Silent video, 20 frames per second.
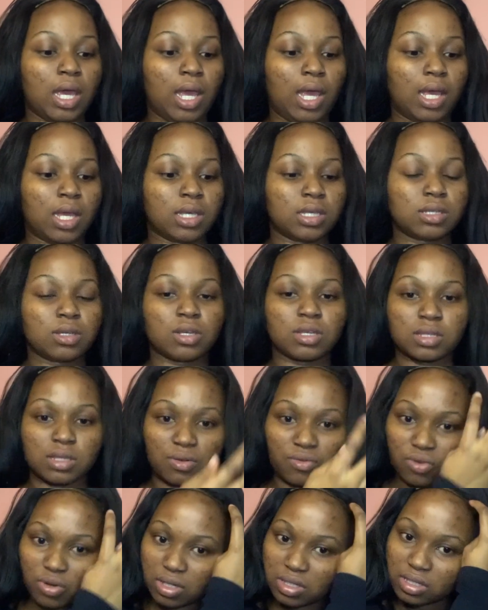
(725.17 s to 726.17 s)
age because
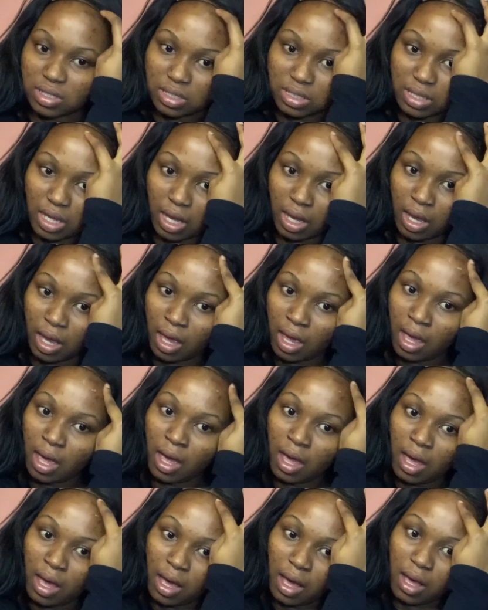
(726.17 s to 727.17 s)
everyone's just like,
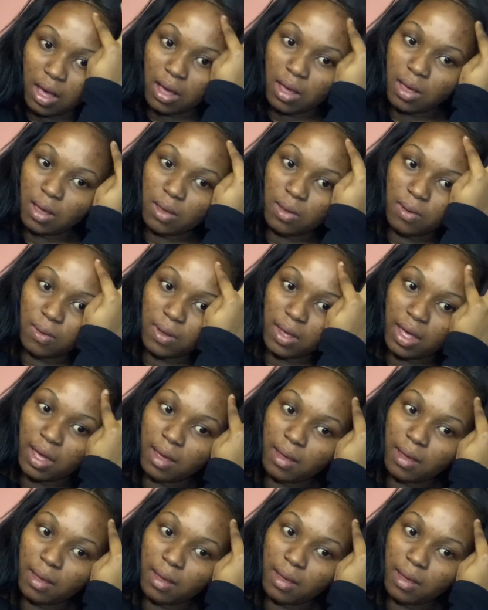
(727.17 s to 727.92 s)
oh,